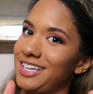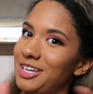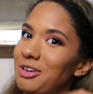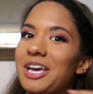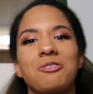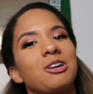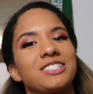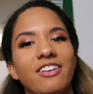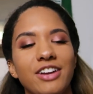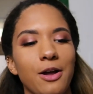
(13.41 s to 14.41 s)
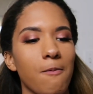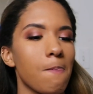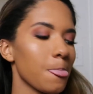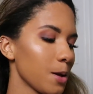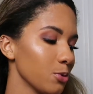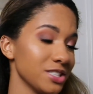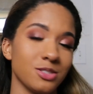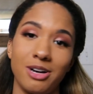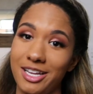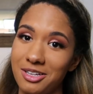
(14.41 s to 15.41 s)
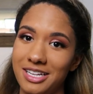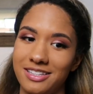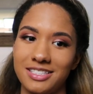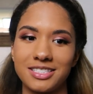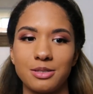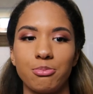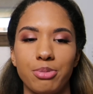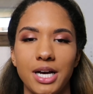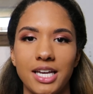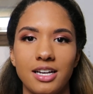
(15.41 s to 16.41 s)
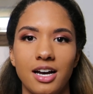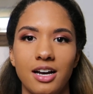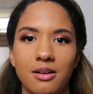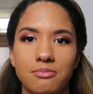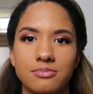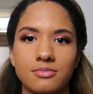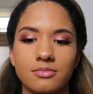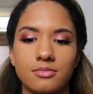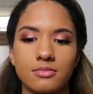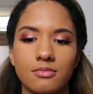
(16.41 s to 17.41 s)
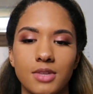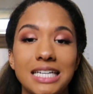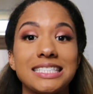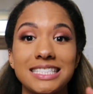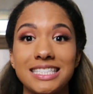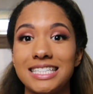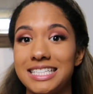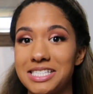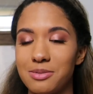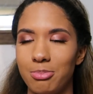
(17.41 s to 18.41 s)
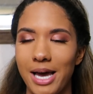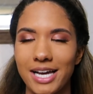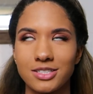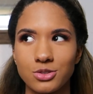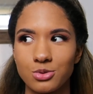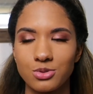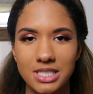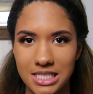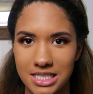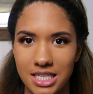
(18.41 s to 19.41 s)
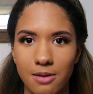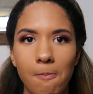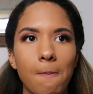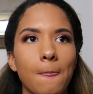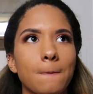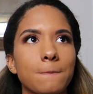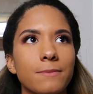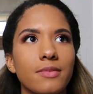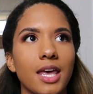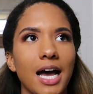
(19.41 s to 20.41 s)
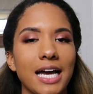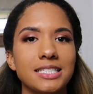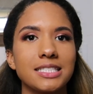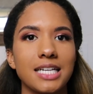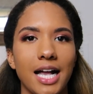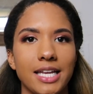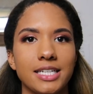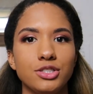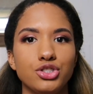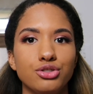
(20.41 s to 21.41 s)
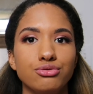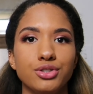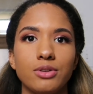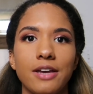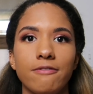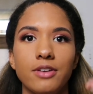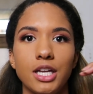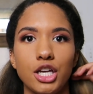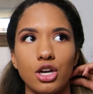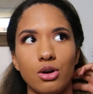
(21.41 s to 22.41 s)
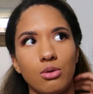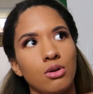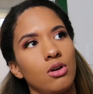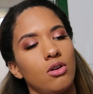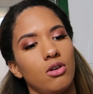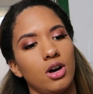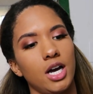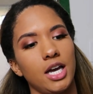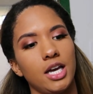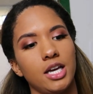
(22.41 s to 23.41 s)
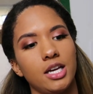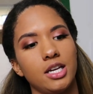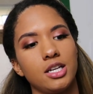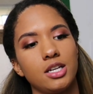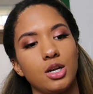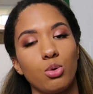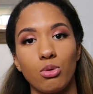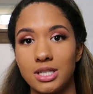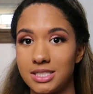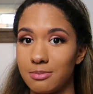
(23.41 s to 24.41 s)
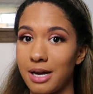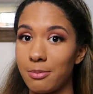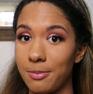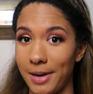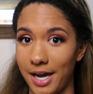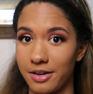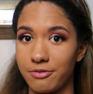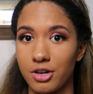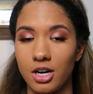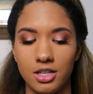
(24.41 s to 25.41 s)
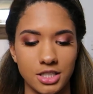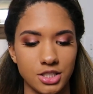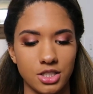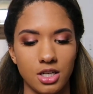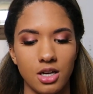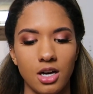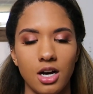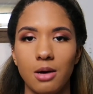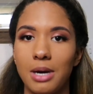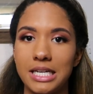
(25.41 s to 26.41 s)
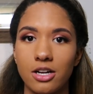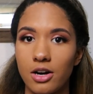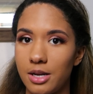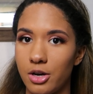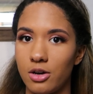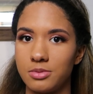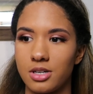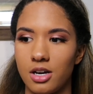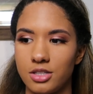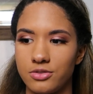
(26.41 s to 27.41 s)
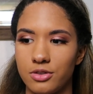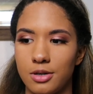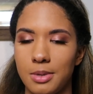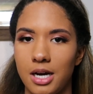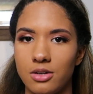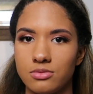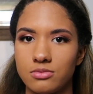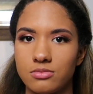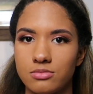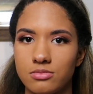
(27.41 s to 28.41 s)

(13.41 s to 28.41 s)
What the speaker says: and you can watch that video, which is why I look like this. But since it is back to school season, I decided to do a video on what's in my book bag for college. I did already go up to college for about